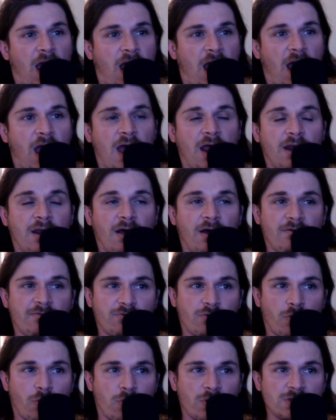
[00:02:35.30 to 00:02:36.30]
And
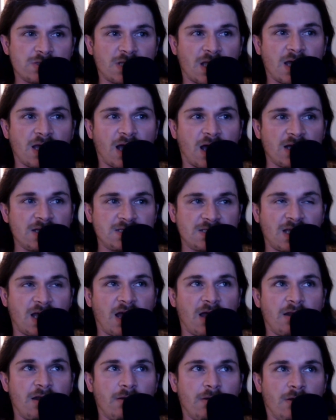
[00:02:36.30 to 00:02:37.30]
of course, like I
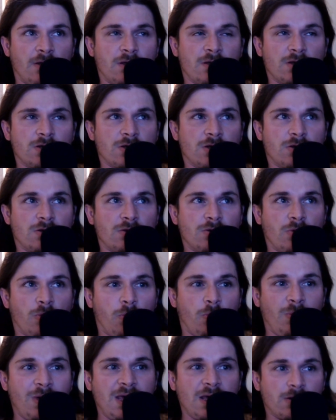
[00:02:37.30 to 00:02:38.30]
said,
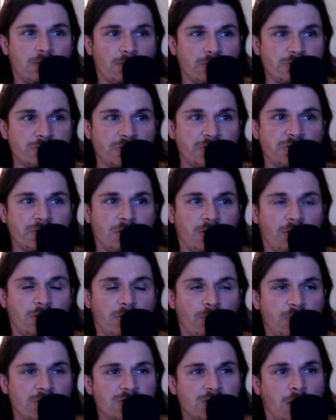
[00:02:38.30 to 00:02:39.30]
wheels,
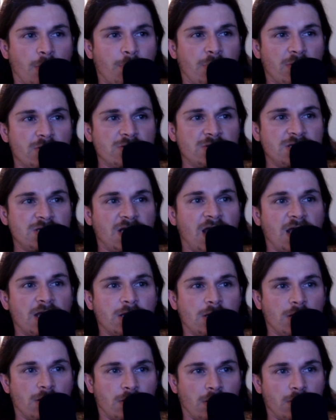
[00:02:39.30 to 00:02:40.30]
which are
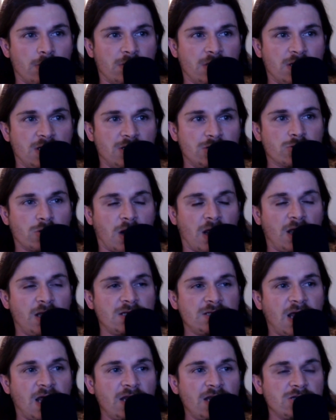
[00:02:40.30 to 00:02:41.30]
particularly
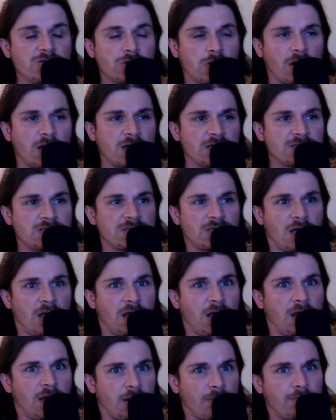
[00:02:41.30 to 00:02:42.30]
dangerous
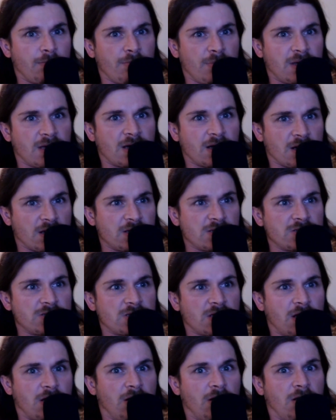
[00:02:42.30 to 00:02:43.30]
because
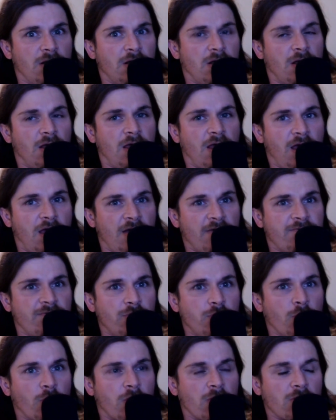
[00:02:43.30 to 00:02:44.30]
if
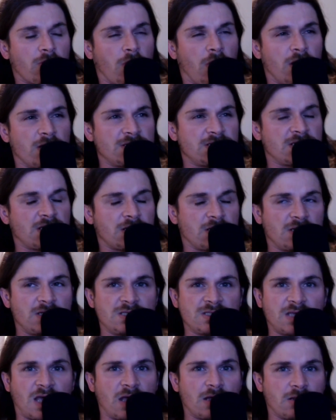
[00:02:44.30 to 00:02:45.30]
you are constantly
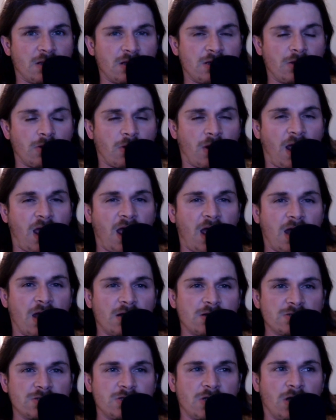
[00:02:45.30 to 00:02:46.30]
cycling your
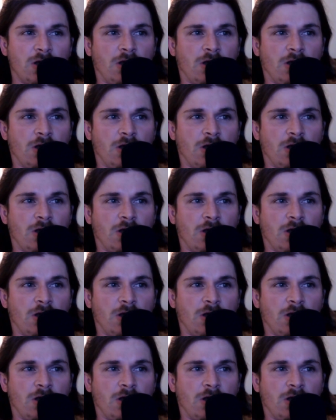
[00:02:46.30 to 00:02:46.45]
hand,